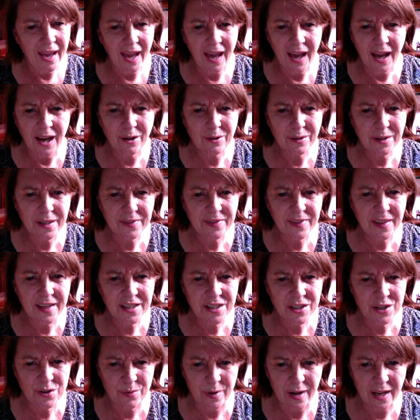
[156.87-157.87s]
How did they
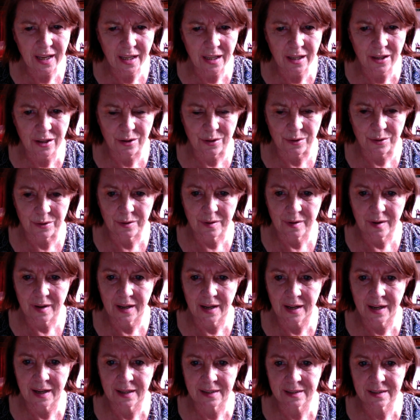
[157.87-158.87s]
shrink you?
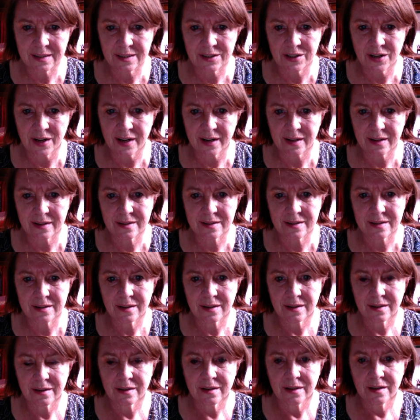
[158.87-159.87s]
asked Jax.
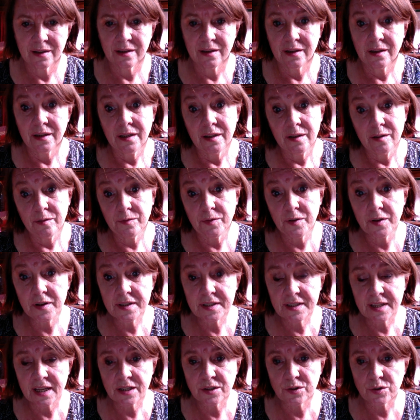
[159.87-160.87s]

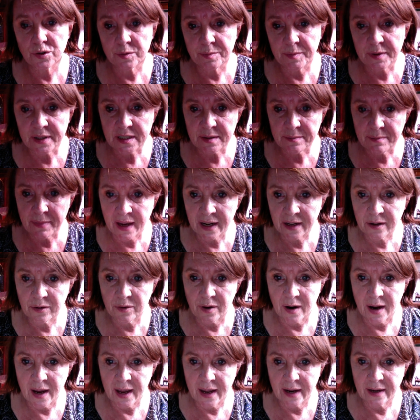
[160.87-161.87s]
First, they took me to
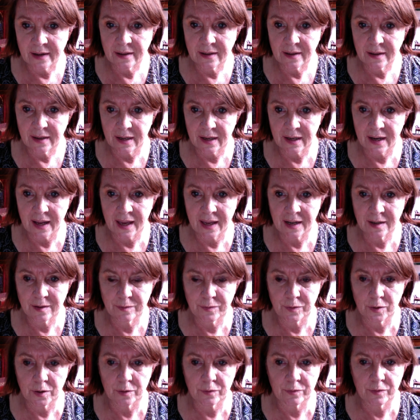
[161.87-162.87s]
Magran, a land
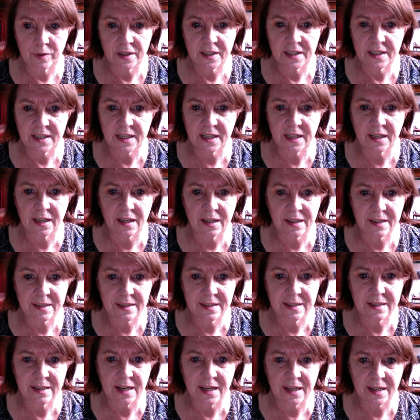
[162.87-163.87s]
full of
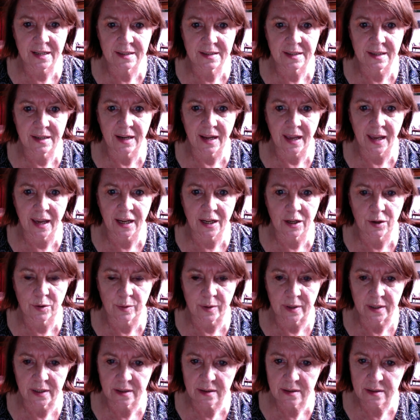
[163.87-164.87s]
ridiculous nicks and
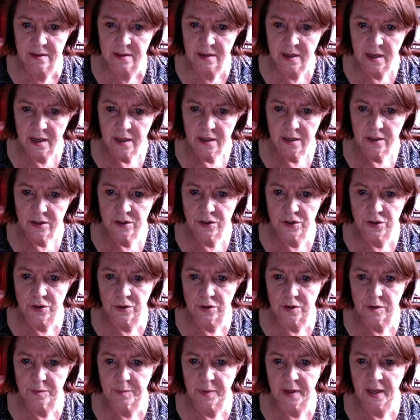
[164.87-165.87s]
equins,
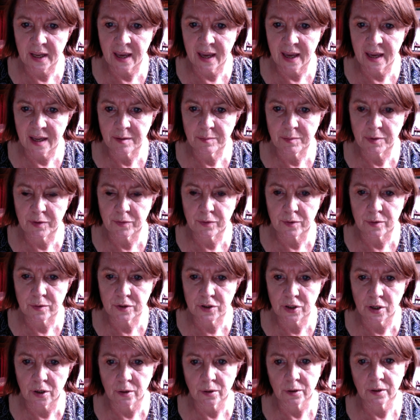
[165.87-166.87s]
Jute began before
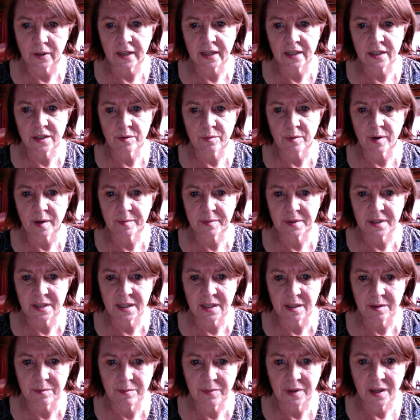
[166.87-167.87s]
Toll interrupted
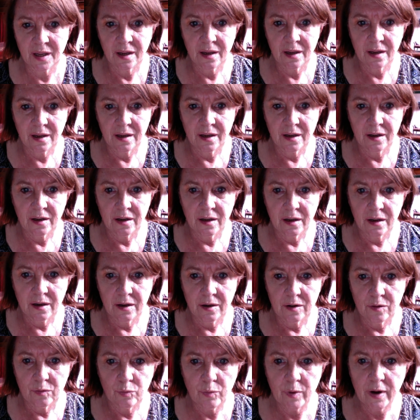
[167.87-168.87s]
him.
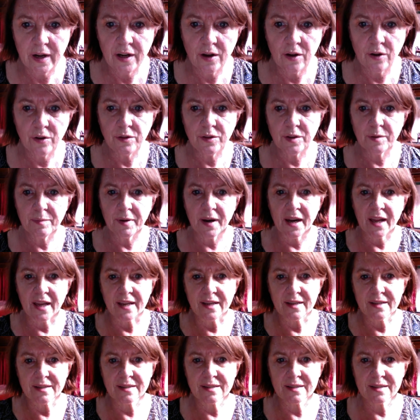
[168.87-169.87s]
We know the
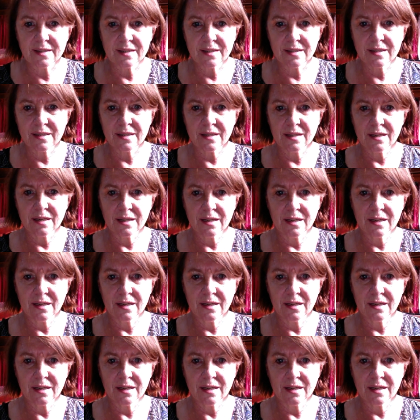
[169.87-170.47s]
place.